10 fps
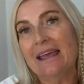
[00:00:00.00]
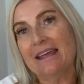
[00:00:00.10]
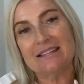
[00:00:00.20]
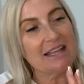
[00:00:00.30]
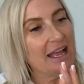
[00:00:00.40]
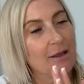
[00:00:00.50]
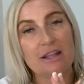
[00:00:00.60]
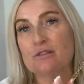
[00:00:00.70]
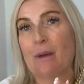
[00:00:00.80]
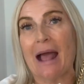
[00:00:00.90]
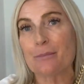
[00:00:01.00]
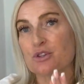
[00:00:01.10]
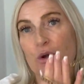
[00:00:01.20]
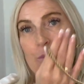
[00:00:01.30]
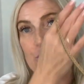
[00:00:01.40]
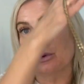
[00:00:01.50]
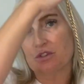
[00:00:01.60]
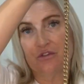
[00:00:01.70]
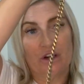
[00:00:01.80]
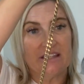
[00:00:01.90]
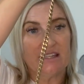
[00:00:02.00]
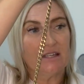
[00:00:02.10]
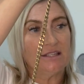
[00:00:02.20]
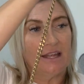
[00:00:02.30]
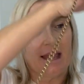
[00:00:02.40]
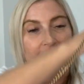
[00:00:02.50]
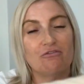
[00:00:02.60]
It's absolutely beautiful, isn't it?